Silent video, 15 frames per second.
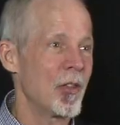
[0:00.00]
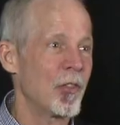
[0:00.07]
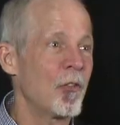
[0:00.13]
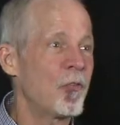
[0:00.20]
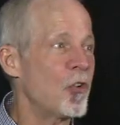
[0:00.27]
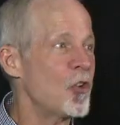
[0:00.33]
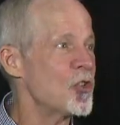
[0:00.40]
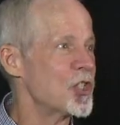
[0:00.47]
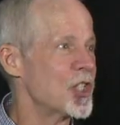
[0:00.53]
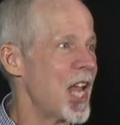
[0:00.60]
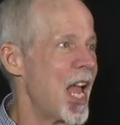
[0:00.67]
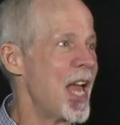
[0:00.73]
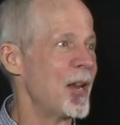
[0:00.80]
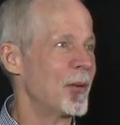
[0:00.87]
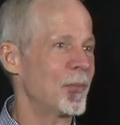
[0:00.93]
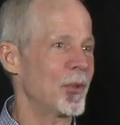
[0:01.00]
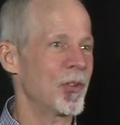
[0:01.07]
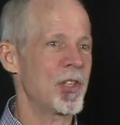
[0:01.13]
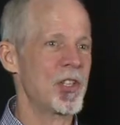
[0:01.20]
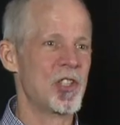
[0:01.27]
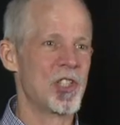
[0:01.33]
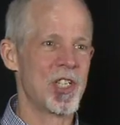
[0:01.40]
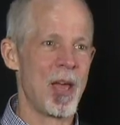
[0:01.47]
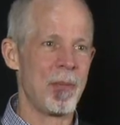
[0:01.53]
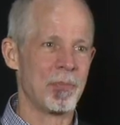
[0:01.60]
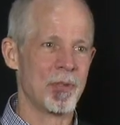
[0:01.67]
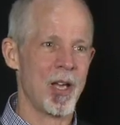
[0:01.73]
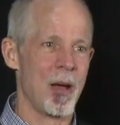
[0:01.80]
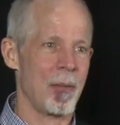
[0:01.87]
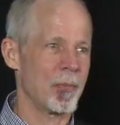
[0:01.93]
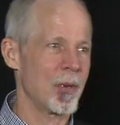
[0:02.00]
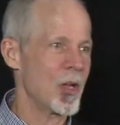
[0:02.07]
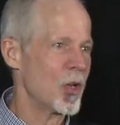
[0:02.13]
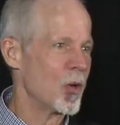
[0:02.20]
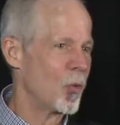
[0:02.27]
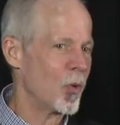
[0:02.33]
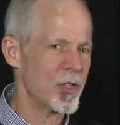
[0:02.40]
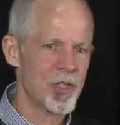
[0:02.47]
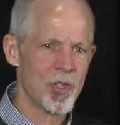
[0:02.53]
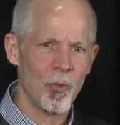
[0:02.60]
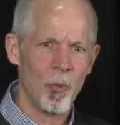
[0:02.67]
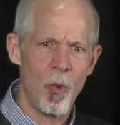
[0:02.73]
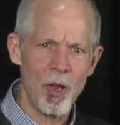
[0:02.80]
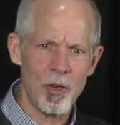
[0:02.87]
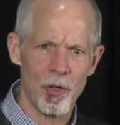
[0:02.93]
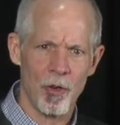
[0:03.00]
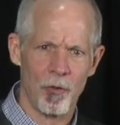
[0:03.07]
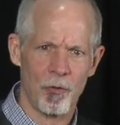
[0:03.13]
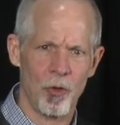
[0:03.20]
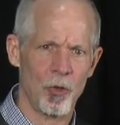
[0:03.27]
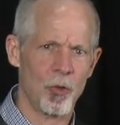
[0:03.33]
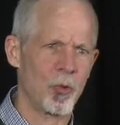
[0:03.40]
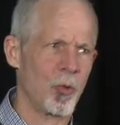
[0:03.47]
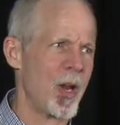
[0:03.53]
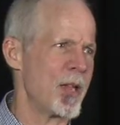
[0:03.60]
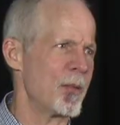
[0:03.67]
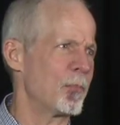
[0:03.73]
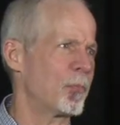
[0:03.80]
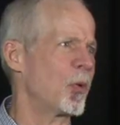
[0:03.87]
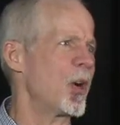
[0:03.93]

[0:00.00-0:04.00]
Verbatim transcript: The first animal that stepped up was the wonderful, great,